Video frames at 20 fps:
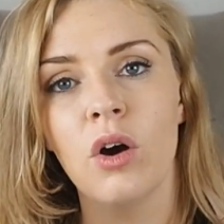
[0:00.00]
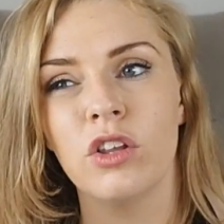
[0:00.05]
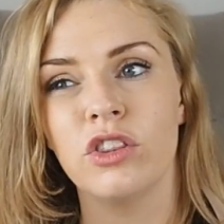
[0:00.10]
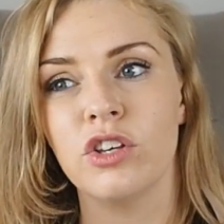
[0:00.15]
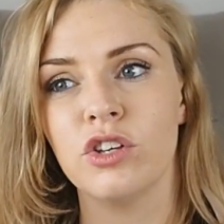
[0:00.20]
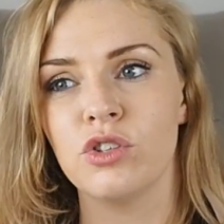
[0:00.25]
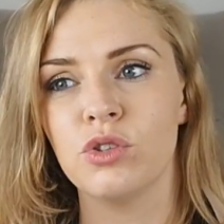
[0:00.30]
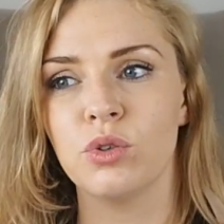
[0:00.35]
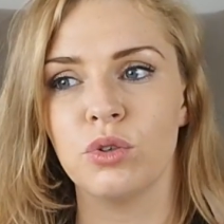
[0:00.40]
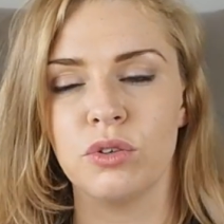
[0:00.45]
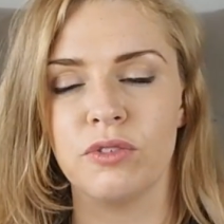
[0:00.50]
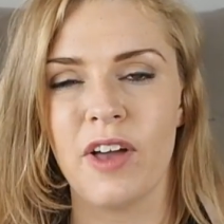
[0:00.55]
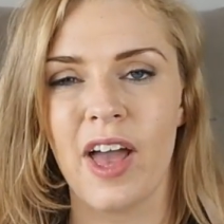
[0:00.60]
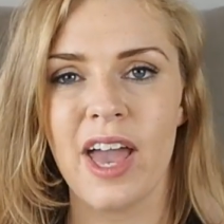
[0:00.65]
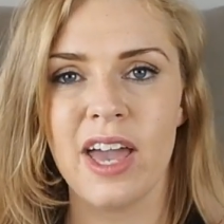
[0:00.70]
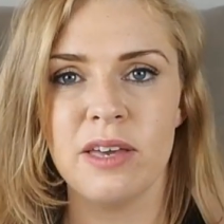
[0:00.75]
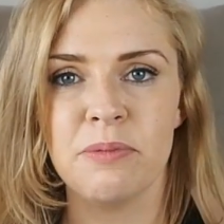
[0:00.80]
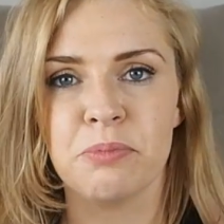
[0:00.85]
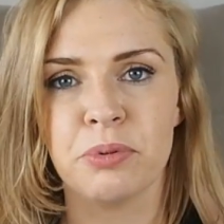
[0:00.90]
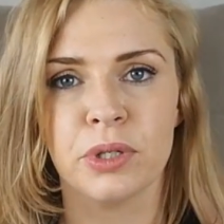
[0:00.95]
the sort of
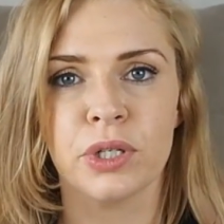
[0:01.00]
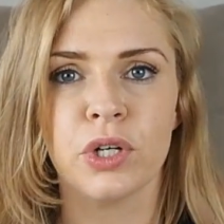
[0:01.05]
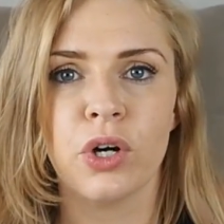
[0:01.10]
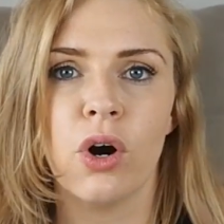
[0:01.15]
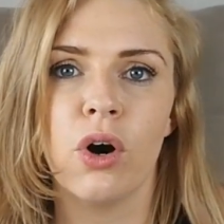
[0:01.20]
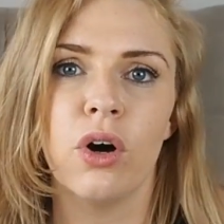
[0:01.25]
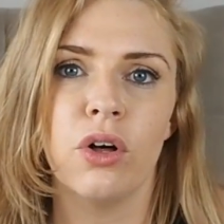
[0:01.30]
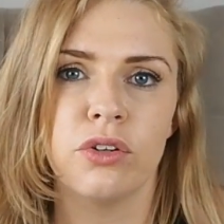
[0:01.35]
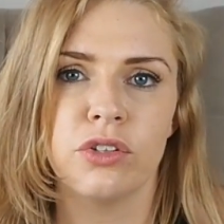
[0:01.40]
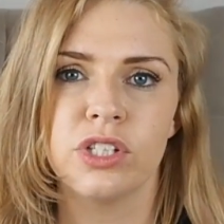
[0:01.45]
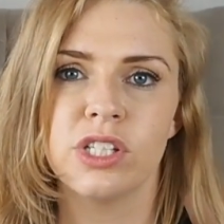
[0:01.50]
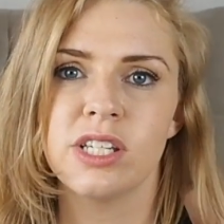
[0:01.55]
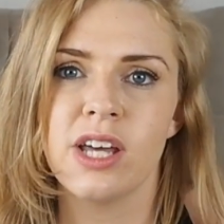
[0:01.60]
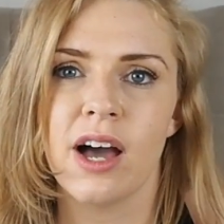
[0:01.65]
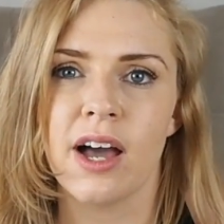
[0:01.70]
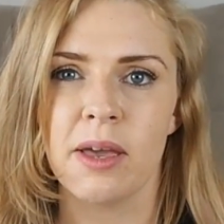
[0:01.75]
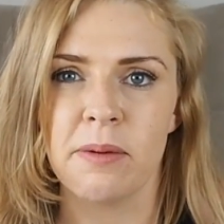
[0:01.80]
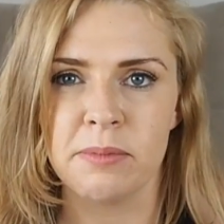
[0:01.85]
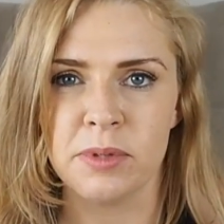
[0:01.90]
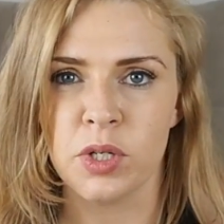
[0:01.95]
apricot
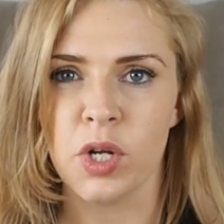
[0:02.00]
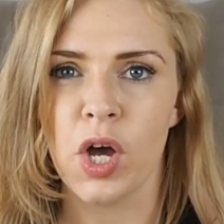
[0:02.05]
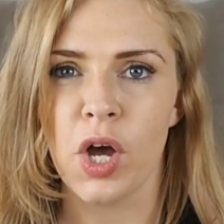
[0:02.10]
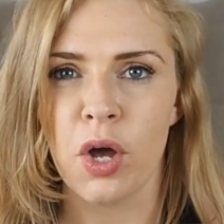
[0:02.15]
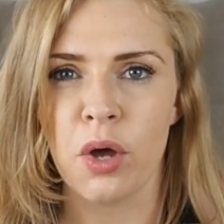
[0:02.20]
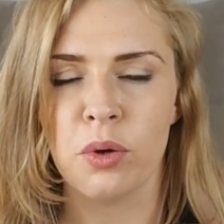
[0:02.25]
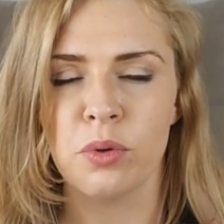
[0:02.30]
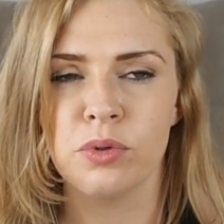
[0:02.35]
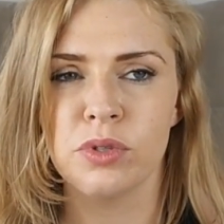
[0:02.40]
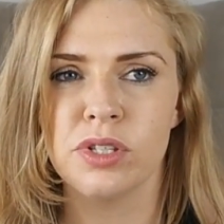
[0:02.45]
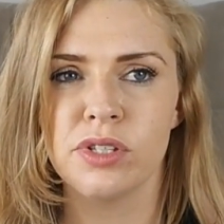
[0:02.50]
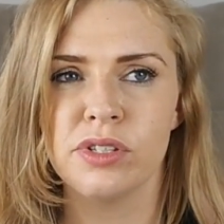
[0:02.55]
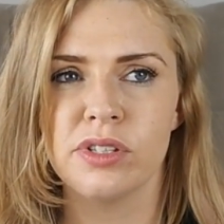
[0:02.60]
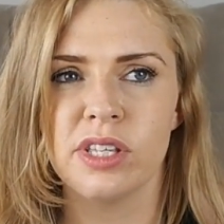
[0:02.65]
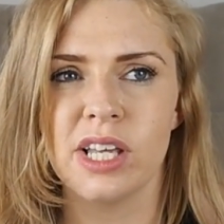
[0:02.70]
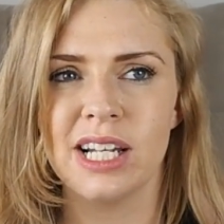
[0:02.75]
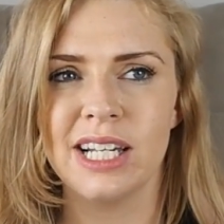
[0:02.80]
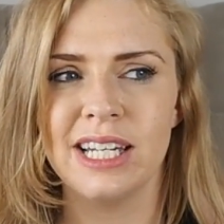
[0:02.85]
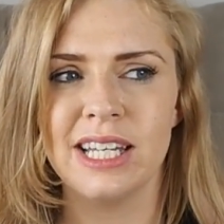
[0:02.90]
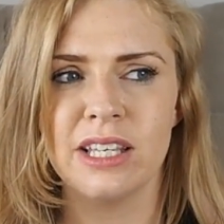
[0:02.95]
type notes,
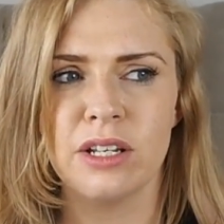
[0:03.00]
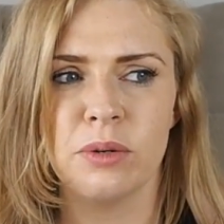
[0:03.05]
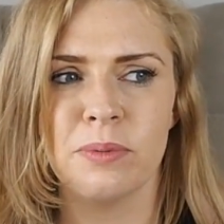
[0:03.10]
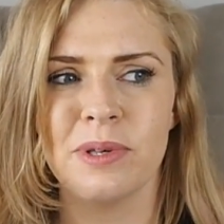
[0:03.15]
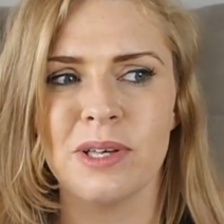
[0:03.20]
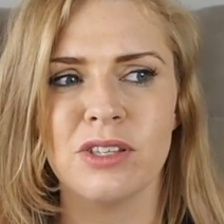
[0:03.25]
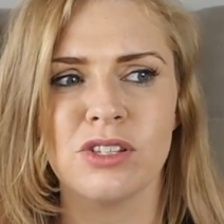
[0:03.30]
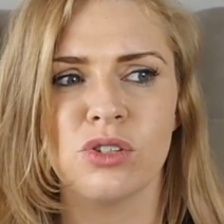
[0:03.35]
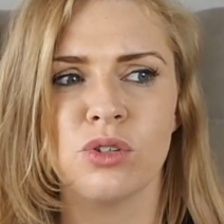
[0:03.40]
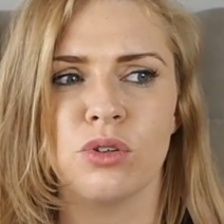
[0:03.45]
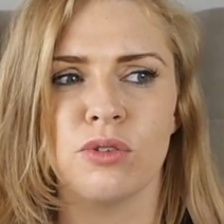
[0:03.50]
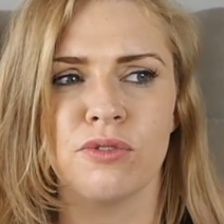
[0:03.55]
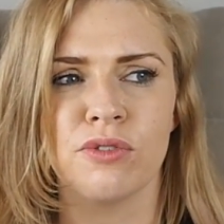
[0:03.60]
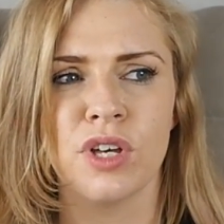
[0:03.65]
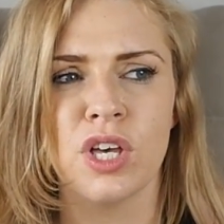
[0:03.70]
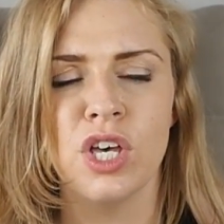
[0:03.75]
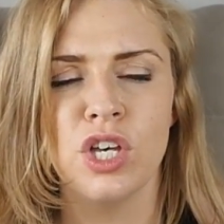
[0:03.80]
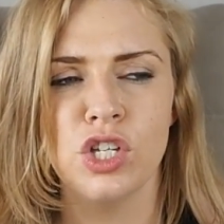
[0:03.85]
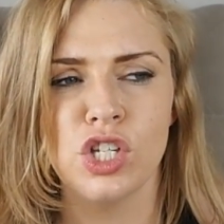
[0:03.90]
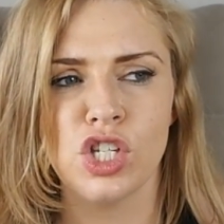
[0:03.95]
a little bit sort of
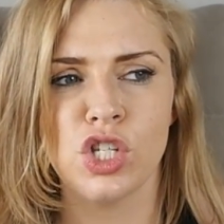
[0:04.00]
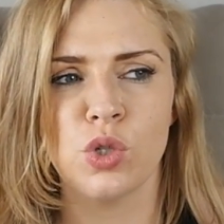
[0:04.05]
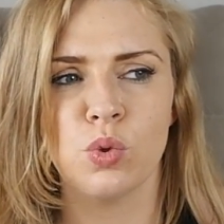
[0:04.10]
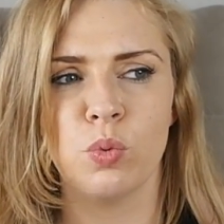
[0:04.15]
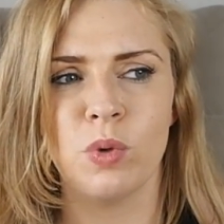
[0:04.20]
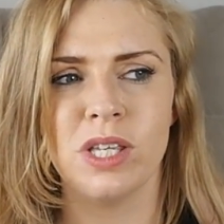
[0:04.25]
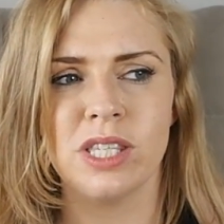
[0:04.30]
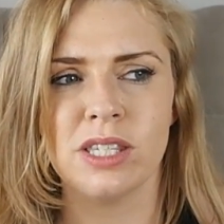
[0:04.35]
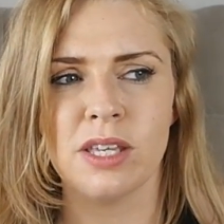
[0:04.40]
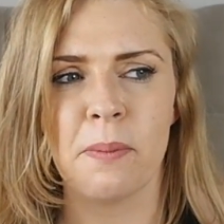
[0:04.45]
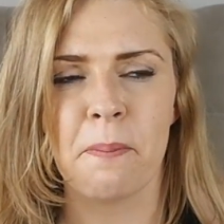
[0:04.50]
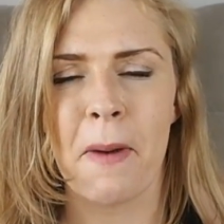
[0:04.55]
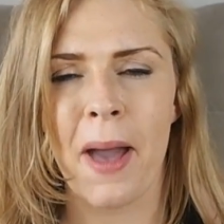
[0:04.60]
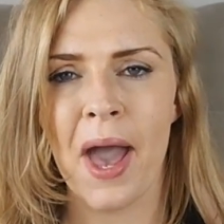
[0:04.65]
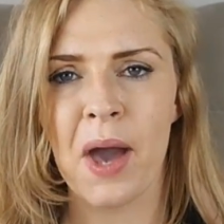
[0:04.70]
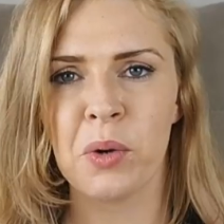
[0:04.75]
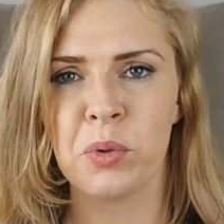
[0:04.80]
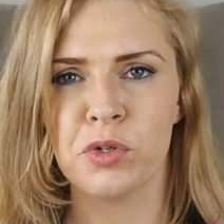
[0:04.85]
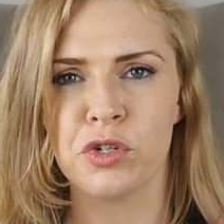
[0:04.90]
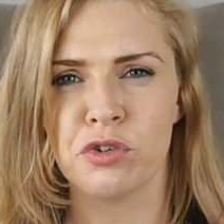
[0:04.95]
sweeter
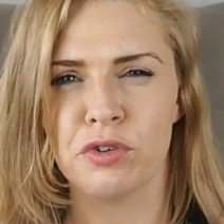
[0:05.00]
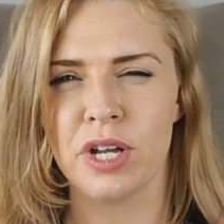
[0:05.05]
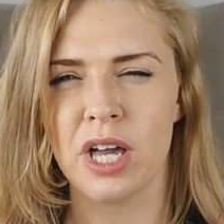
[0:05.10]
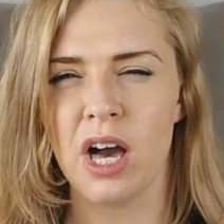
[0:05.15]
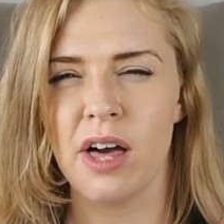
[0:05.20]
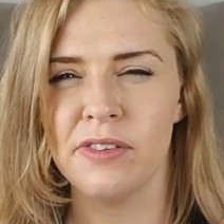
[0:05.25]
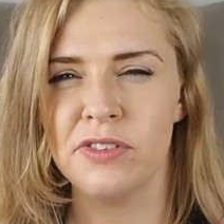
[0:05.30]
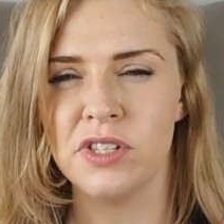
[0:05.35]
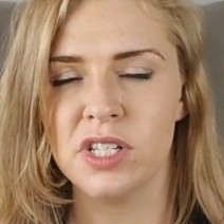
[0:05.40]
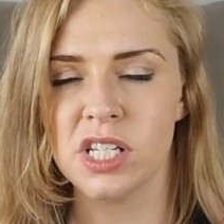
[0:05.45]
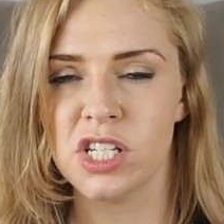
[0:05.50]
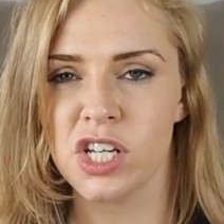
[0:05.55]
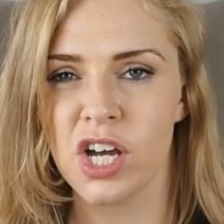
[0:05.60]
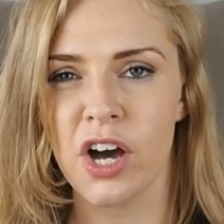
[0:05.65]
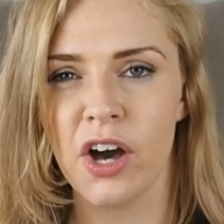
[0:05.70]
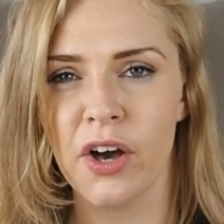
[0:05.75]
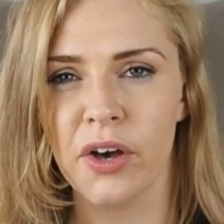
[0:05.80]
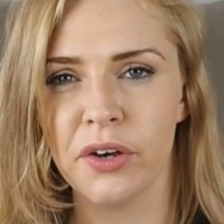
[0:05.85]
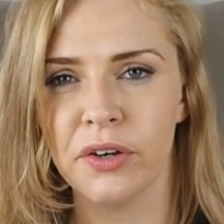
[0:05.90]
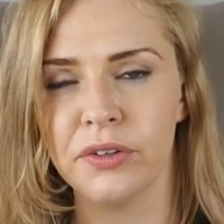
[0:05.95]
powdery
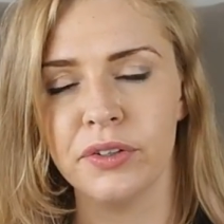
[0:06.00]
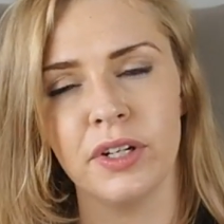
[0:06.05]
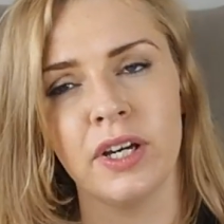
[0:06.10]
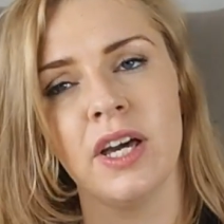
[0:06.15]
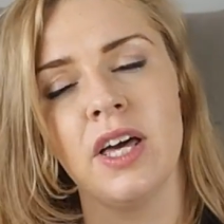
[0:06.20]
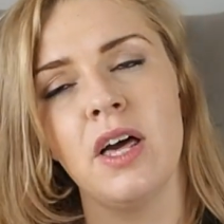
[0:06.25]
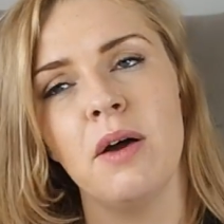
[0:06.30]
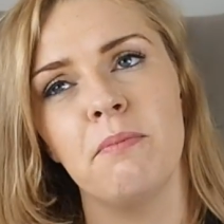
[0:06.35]
undertone,